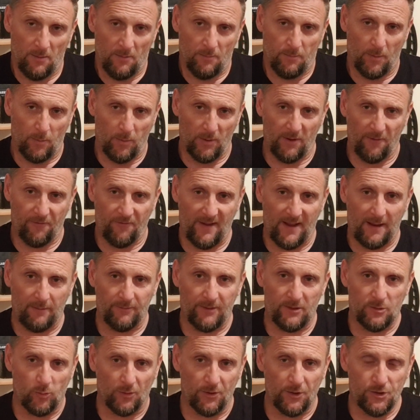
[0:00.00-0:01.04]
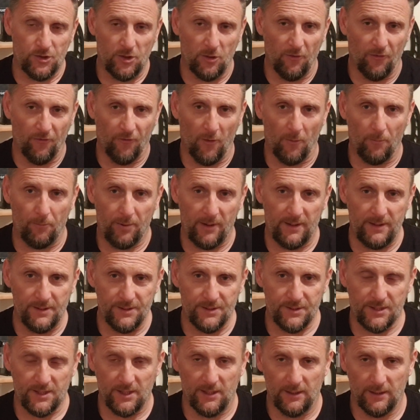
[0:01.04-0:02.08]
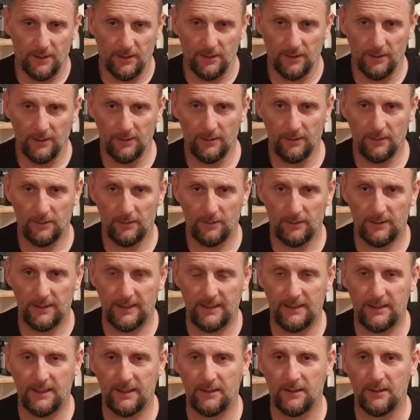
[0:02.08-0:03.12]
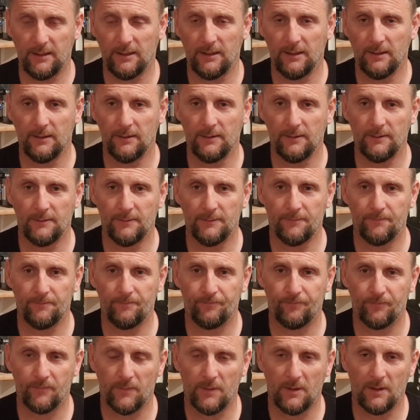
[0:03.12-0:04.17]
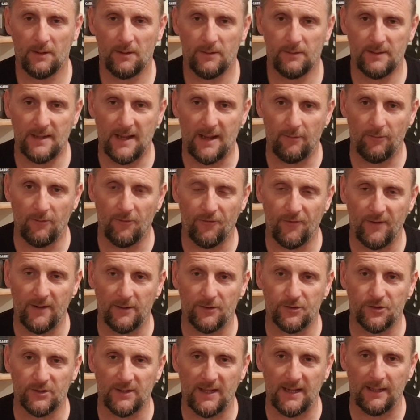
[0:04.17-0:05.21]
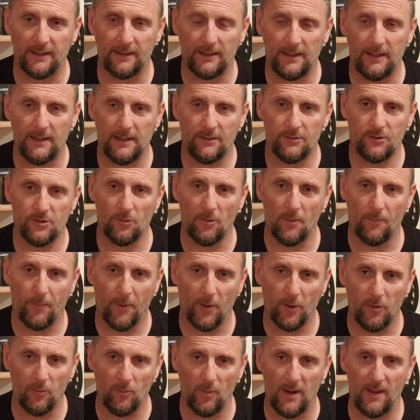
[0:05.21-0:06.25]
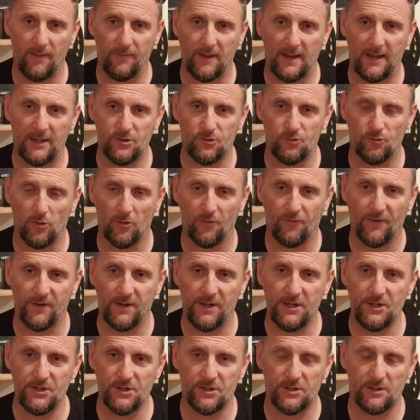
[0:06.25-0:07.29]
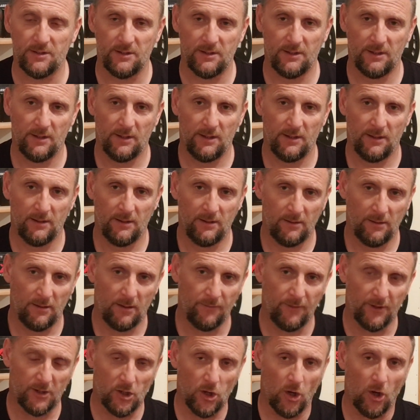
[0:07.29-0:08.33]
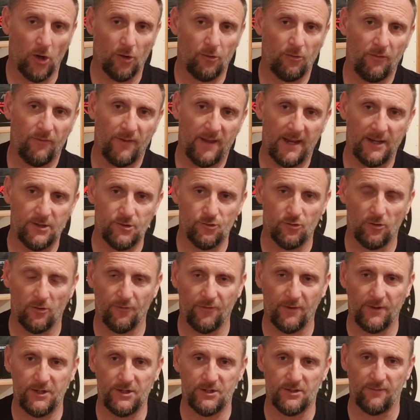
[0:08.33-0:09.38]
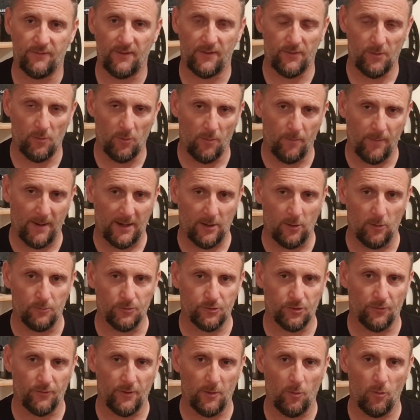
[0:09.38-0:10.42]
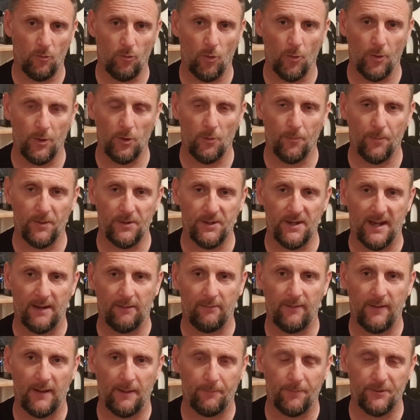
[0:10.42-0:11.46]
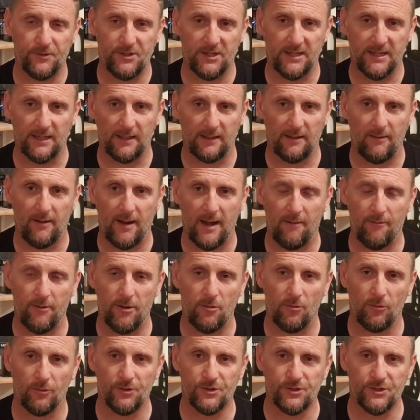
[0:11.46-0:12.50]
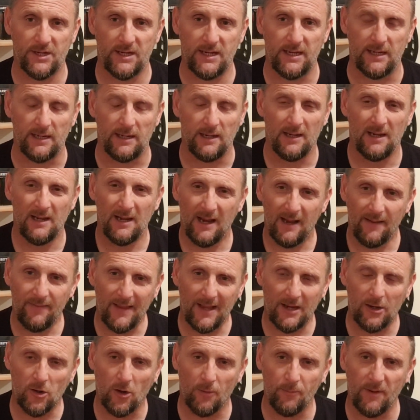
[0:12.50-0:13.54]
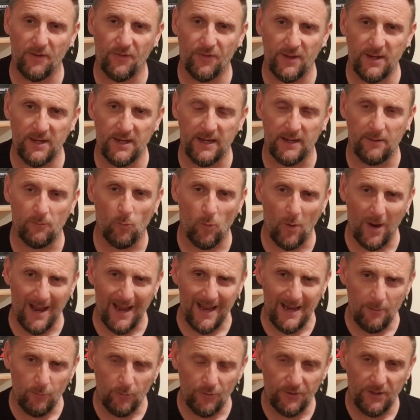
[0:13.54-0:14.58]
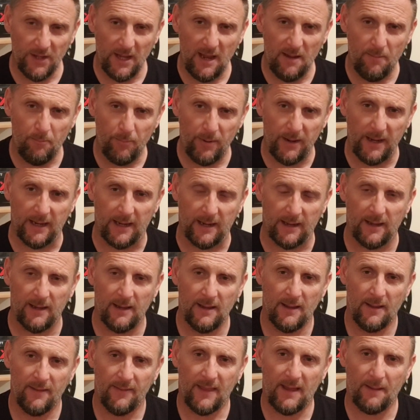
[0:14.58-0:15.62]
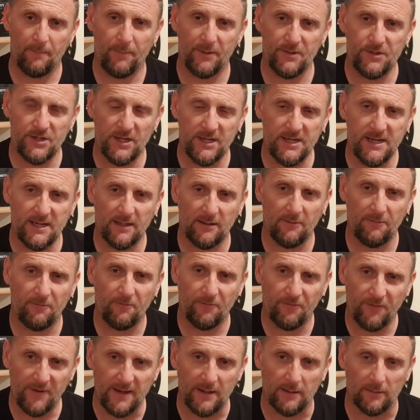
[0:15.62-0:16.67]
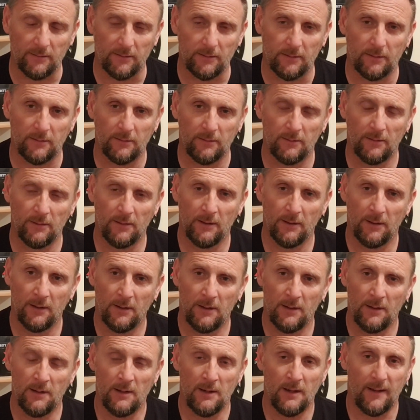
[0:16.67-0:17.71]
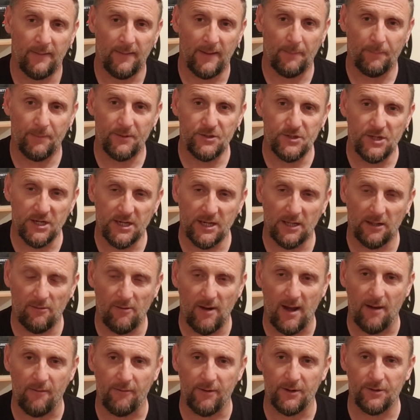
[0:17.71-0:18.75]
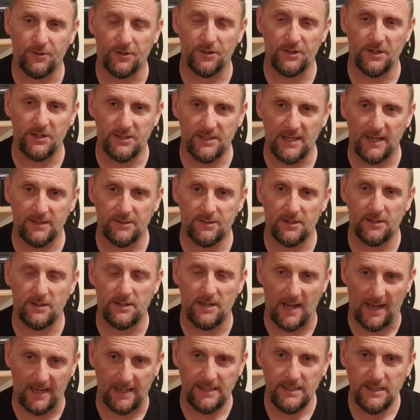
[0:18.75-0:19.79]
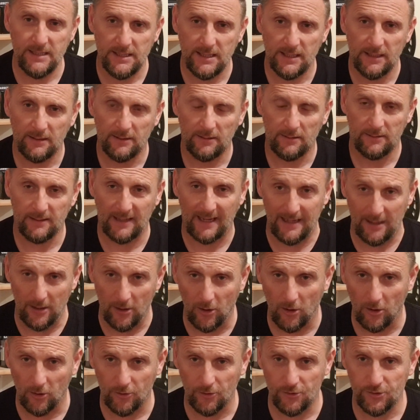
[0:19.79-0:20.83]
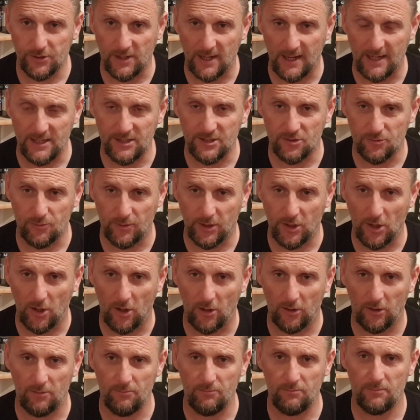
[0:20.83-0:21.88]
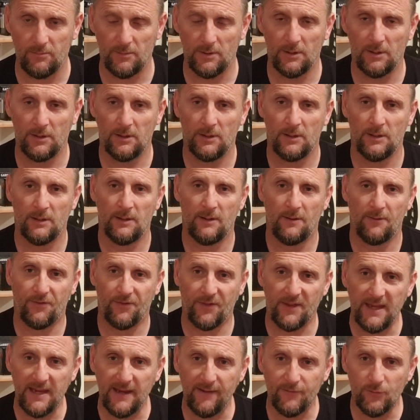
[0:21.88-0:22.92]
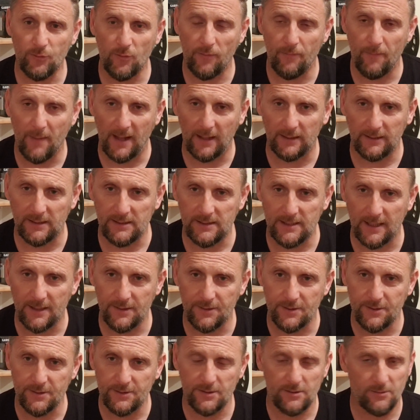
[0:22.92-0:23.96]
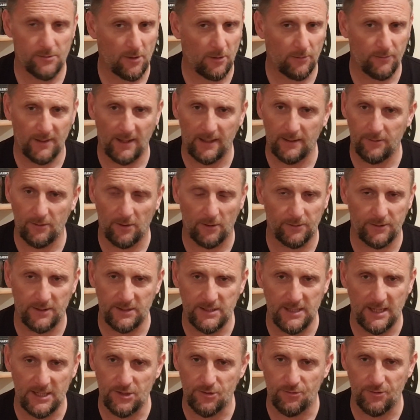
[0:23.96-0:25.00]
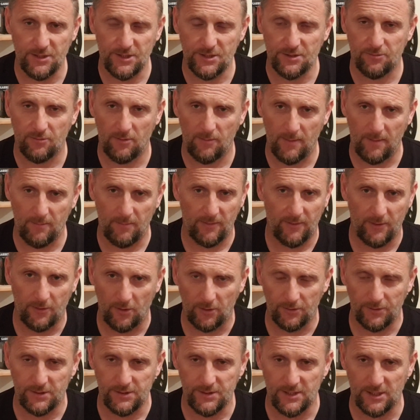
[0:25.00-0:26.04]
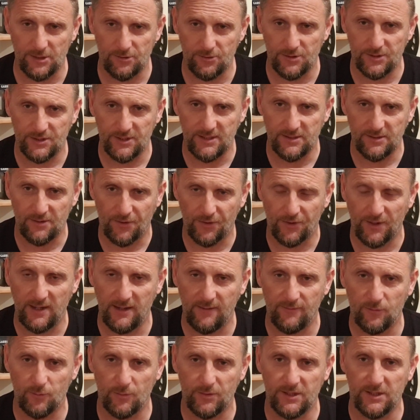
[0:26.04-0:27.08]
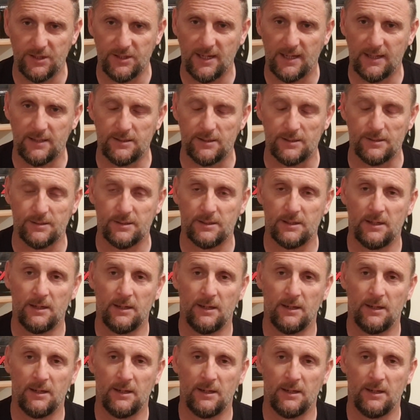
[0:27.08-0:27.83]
But what I found is 1 or 2 footprints leading down the field slightly to a point where the hedgerow finished, or the corner of the hedgerow finished, and then they were back up, so they were rowing up and down in that particular area unseen. And that got me thinking, why would they pick that particular field and that particular area to detect at night? Night hawkers, guys, as we call them. Thieves with metal detectors, not detectorists. Remember, they're not detectorists, these are thieves with detectors.